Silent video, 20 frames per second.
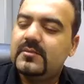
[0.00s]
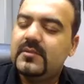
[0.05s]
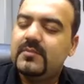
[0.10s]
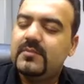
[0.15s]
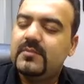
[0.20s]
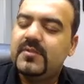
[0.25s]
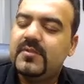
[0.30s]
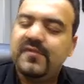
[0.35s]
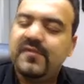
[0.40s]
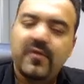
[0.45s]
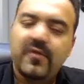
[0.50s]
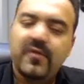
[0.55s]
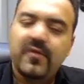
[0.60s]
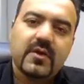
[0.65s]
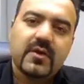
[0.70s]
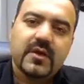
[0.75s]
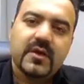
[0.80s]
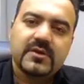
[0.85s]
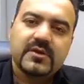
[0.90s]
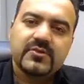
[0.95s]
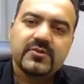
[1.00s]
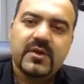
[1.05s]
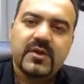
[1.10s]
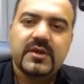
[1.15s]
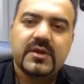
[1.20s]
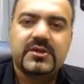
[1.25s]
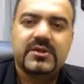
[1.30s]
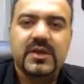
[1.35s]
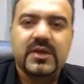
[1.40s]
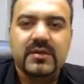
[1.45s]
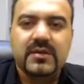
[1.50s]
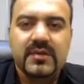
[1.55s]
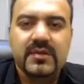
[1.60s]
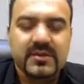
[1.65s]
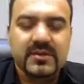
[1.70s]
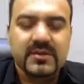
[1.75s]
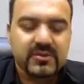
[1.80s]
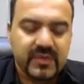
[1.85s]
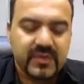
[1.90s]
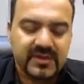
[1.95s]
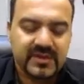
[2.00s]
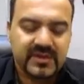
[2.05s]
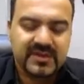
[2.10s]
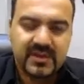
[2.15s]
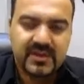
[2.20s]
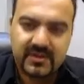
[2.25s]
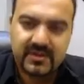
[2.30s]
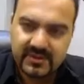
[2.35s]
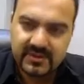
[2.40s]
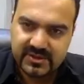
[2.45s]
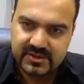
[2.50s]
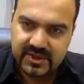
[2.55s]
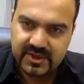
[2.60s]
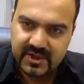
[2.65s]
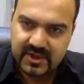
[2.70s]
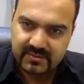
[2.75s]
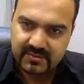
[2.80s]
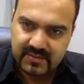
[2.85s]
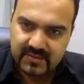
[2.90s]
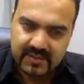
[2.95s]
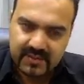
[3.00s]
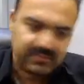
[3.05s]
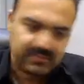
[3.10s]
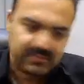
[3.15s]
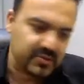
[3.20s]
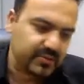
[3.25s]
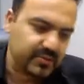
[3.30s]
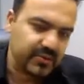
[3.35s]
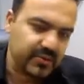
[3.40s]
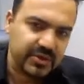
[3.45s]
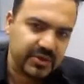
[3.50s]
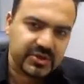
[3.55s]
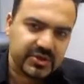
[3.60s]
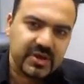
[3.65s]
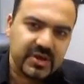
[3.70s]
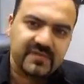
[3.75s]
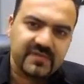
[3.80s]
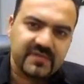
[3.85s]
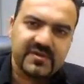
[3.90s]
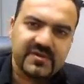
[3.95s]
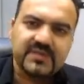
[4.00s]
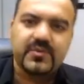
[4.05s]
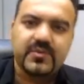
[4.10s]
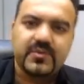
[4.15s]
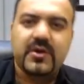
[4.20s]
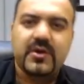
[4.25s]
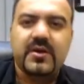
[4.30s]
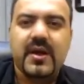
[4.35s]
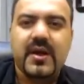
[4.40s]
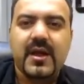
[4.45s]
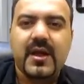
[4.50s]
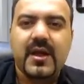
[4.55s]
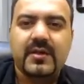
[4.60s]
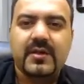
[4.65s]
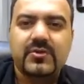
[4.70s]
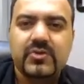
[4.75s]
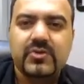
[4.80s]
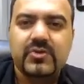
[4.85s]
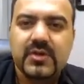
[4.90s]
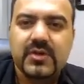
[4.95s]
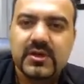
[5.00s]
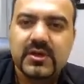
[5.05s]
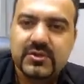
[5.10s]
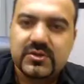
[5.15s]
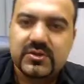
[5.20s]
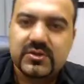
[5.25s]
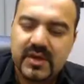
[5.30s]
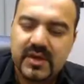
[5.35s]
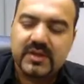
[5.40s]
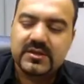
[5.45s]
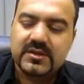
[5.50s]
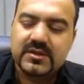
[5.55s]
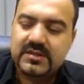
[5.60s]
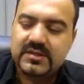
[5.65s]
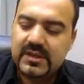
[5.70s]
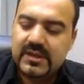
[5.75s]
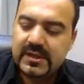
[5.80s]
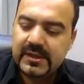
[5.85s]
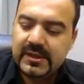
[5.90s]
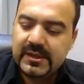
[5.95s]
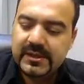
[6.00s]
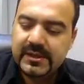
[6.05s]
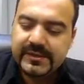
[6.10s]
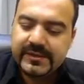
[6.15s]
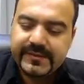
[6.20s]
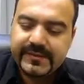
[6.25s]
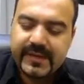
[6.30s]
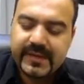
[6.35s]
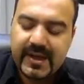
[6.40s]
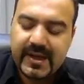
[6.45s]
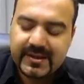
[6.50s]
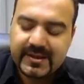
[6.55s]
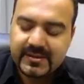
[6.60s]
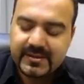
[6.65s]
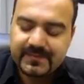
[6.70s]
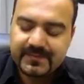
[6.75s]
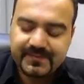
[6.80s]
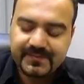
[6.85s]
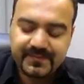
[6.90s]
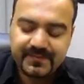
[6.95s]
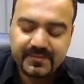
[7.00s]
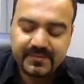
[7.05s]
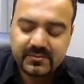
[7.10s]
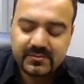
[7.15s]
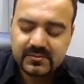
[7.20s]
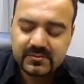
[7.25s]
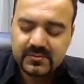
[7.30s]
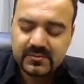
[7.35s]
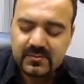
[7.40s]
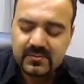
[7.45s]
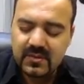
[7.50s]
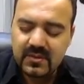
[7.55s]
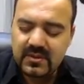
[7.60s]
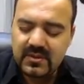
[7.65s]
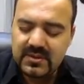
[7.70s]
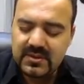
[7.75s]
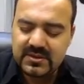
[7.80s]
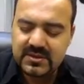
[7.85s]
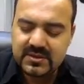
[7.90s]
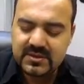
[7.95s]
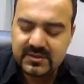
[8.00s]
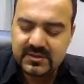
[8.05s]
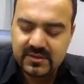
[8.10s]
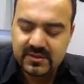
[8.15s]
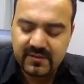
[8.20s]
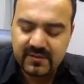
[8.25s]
Before Israel came and the Israeli settlers came and the British gave this part of land to the Israelis, and this is,